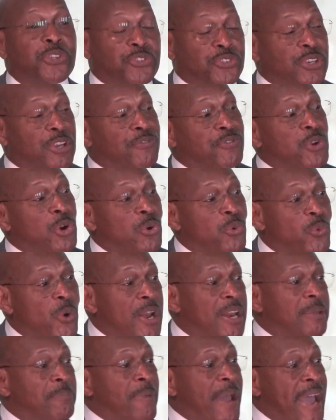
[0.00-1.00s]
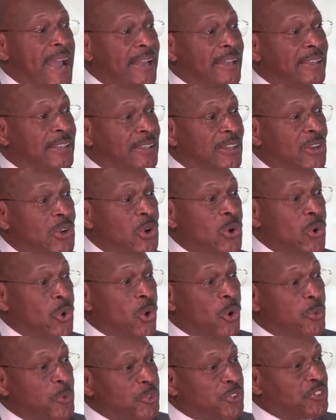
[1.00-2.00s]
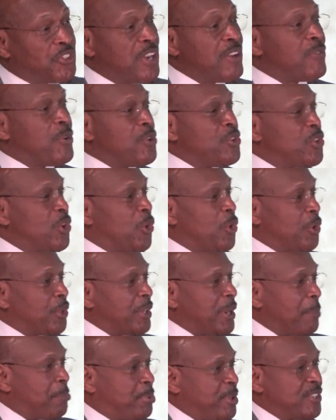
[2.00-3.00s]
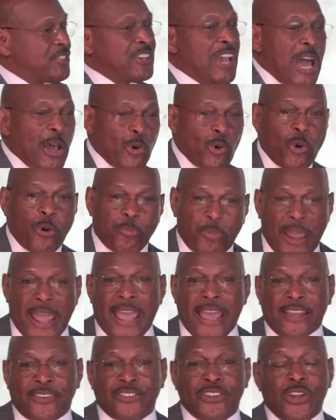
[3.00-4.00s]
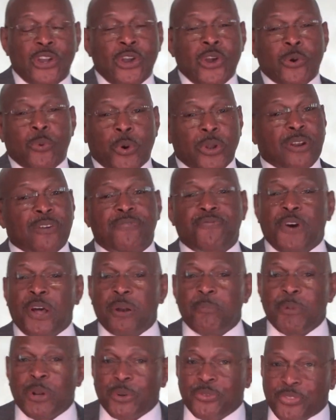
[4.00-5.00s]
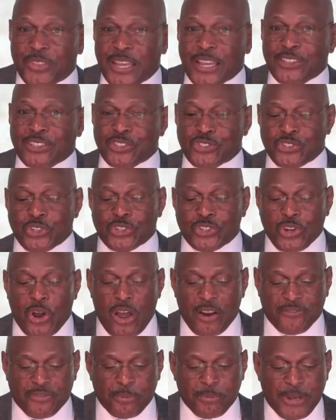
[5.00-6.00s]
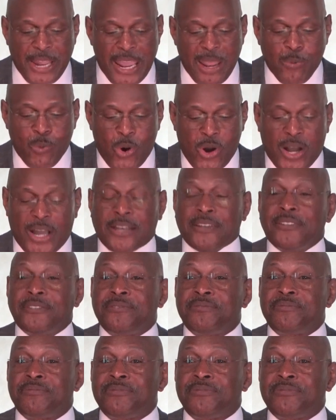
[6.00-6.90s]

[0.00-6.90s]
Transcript: You see, if you're a running back or a receiver and you're going to get a pitch out or a pass, one of the fundamental things that you're taught from day one